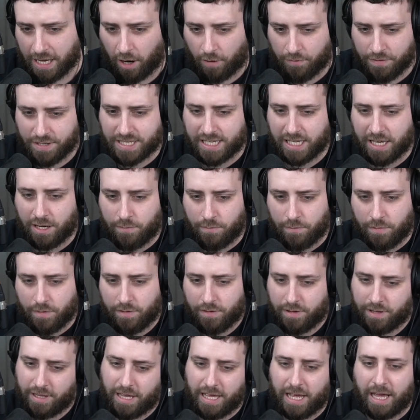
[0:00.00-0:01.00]
Obviously,
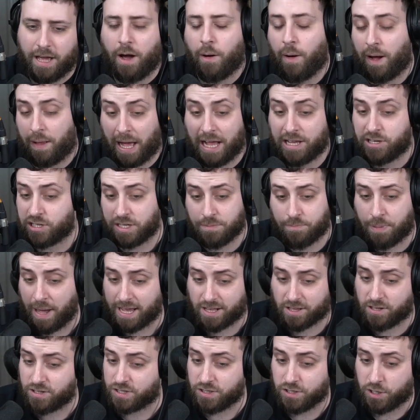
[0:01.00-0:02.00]
well, actually,
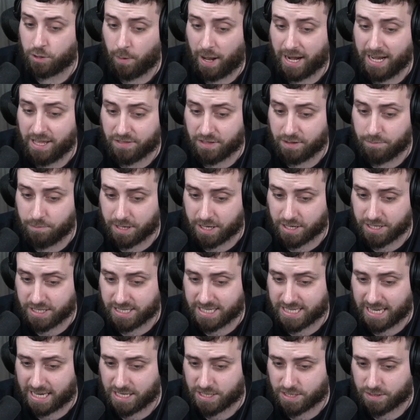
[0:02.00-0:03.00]
Peck doesn't do anything because it
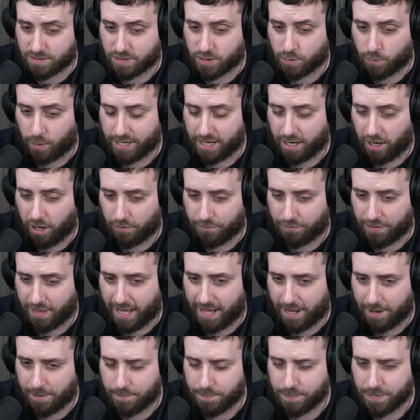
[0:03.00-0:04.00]
takes 20 off
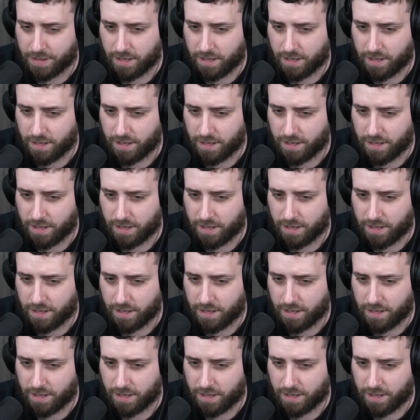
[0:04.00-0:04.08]
there.